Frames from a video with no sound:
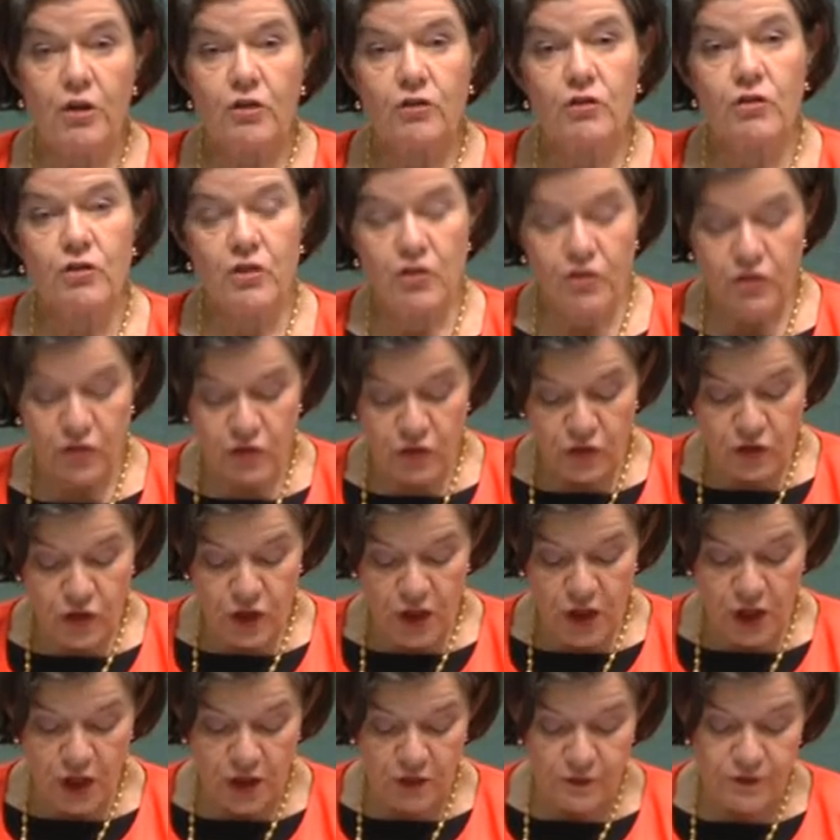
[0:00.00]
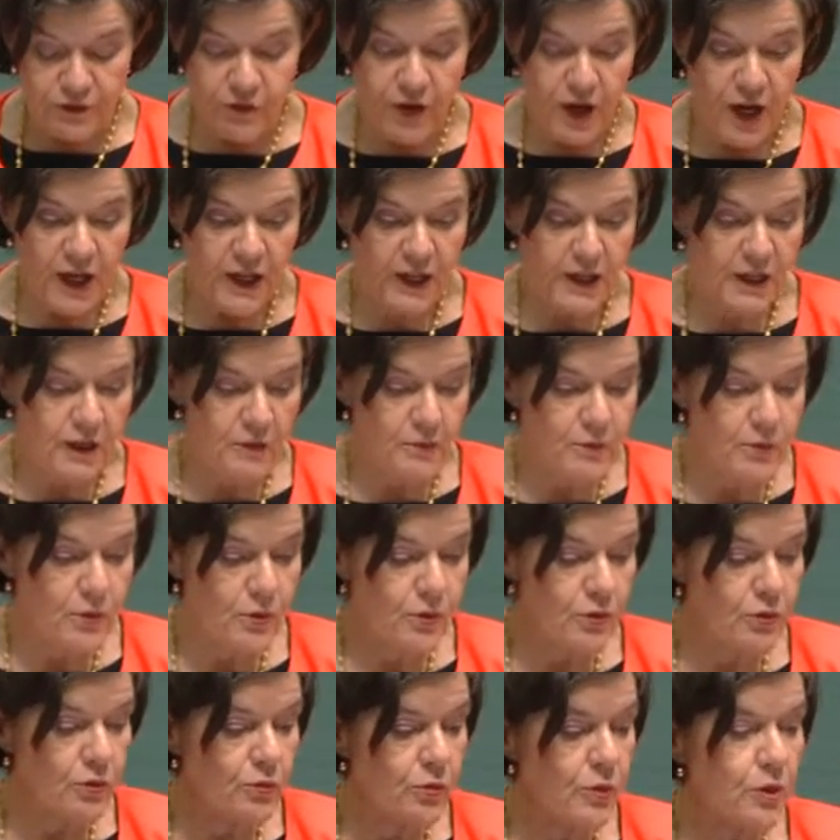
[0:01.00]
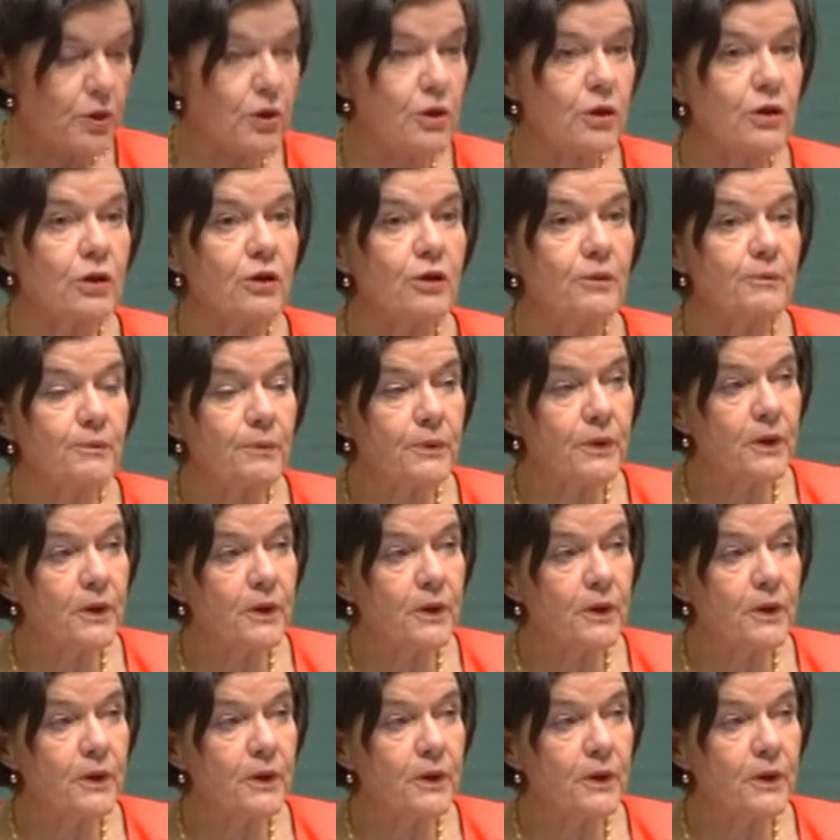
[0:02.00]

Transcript: to this unique and vitally important work.